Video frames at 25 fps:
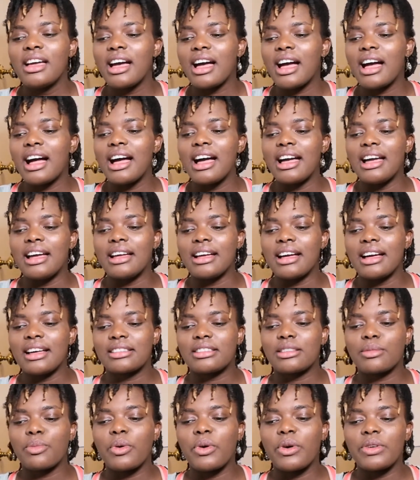I
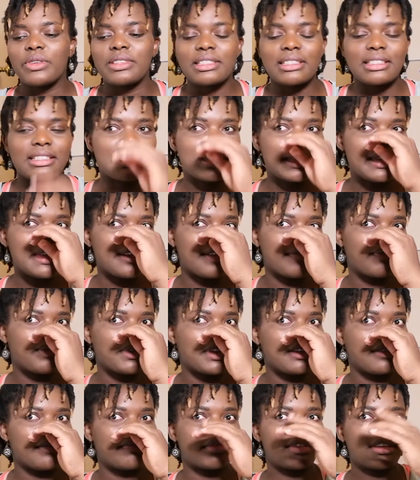suppose
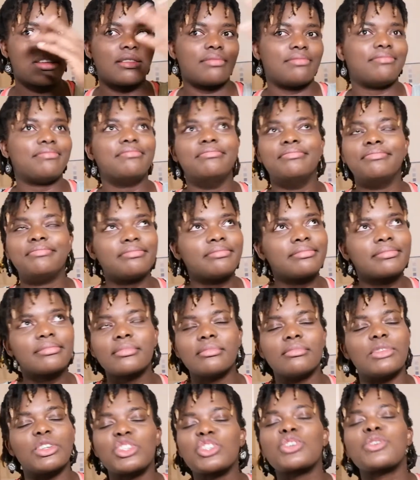the
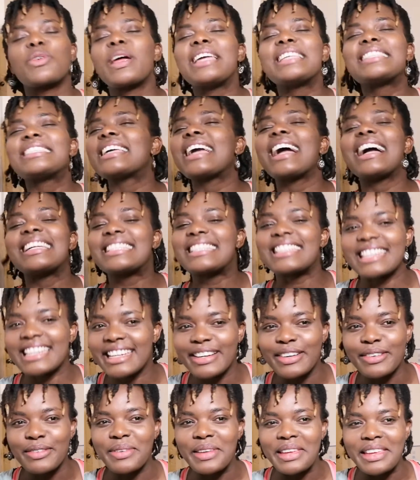most crazy
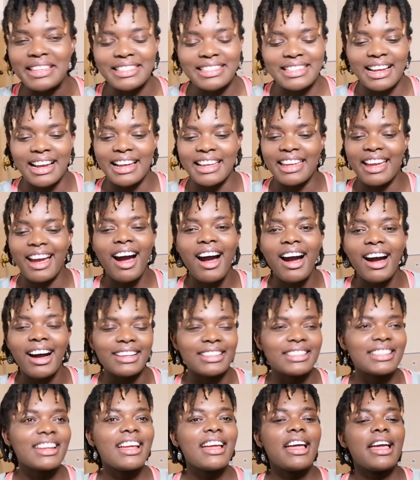idea of his that he
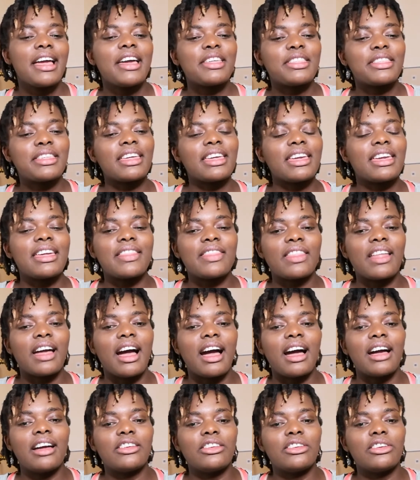had, thinking
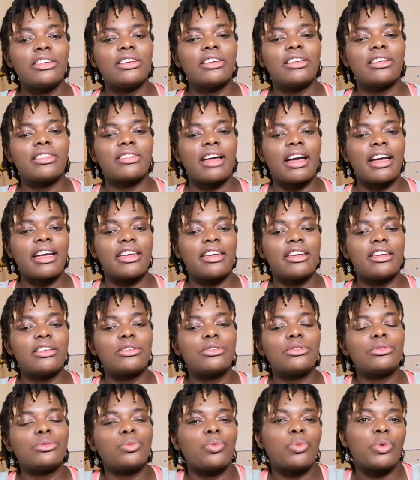that he
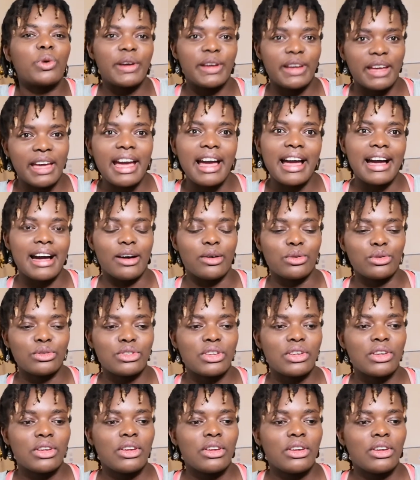could work
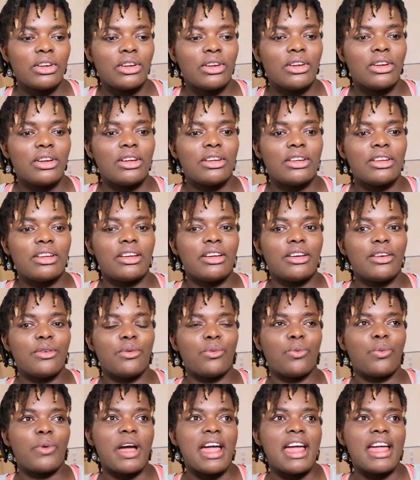out
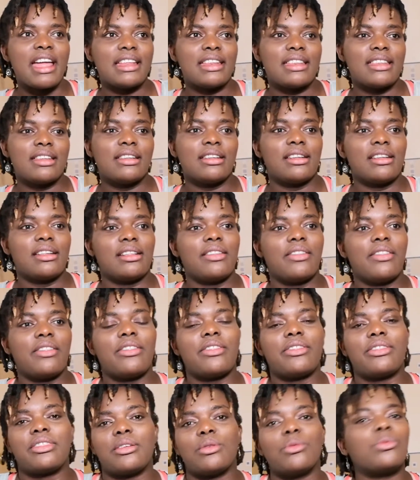when
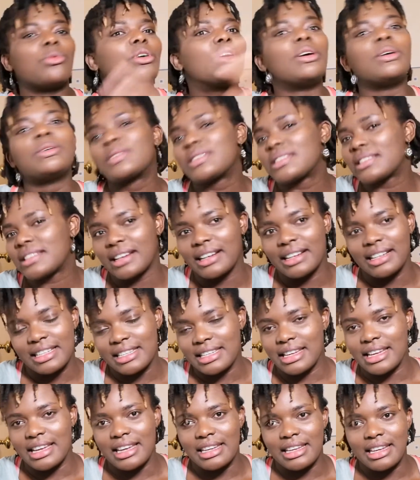the world
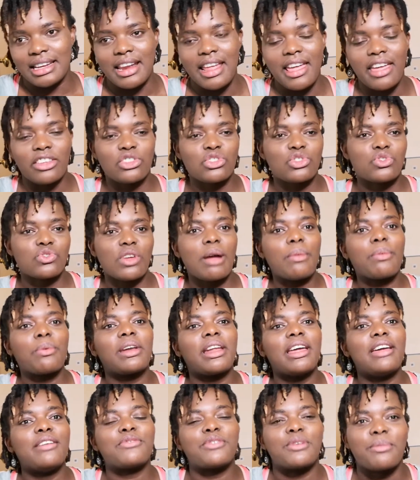started and
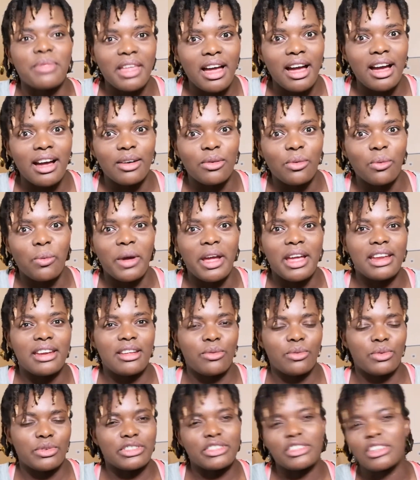extrapolate from that when
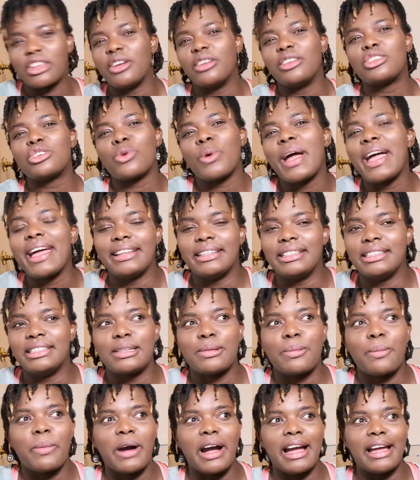it was going to end
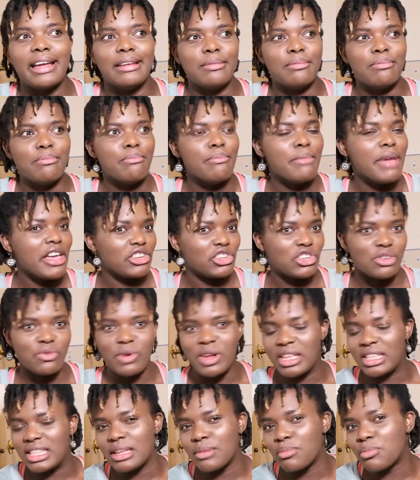by
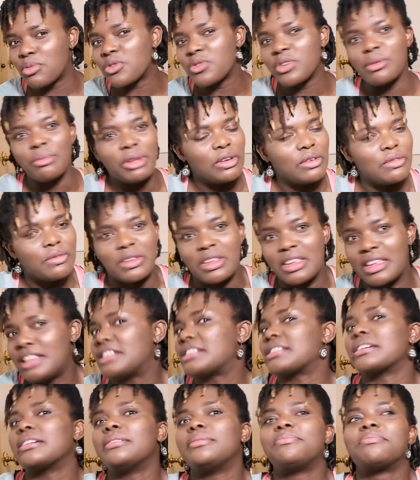measuring the Pyramid of
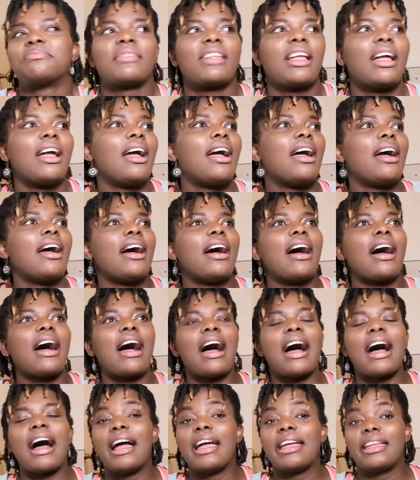Giza.
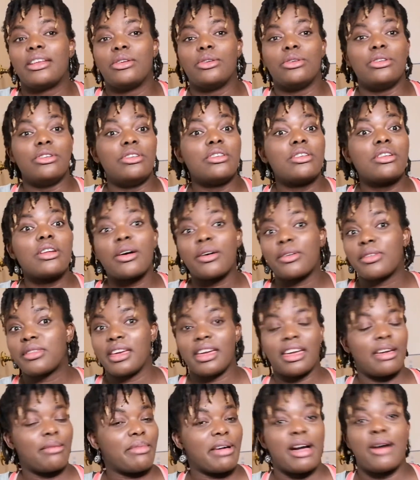I knew
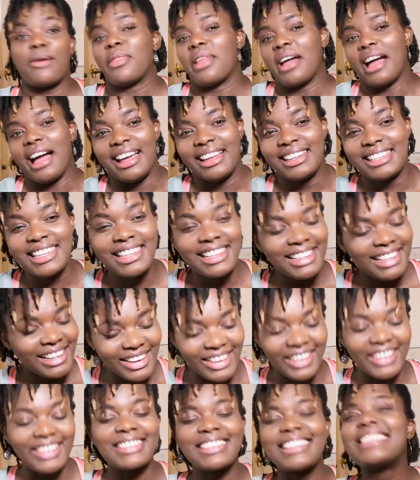nothing about that
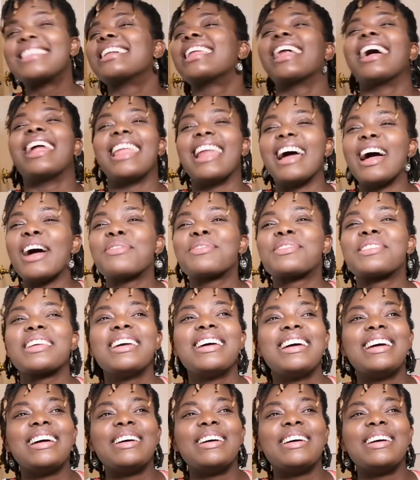until I left.